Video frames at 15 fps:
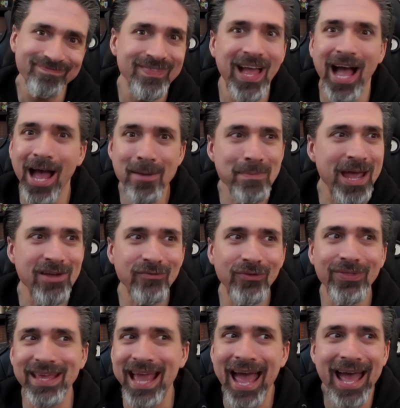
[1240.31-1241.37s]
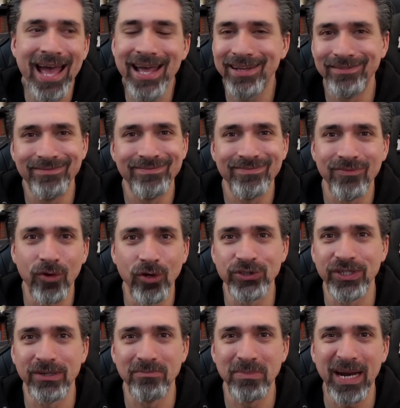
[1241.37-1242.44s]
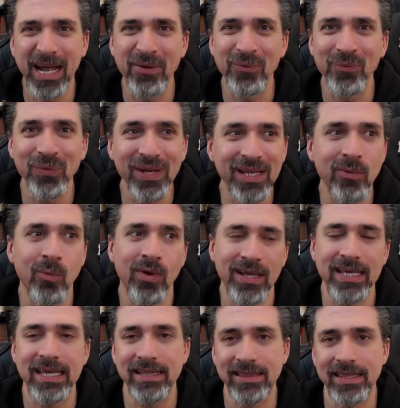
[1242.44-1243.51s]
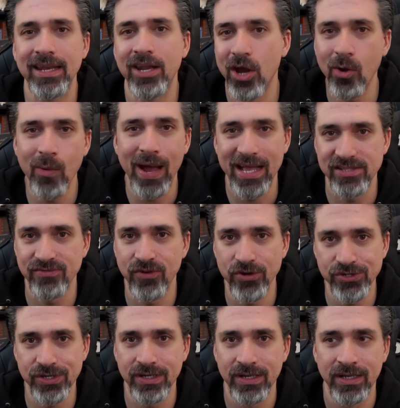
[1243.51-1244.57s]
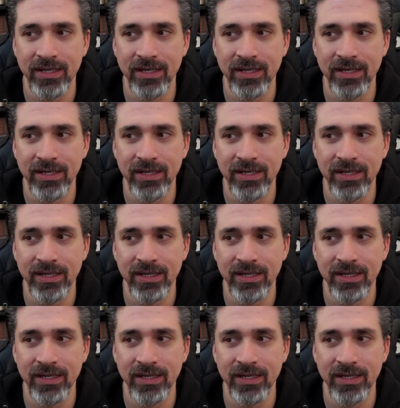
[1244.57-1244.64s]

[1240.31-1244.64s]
I pay for the ad version, but I really want to get the no ads version.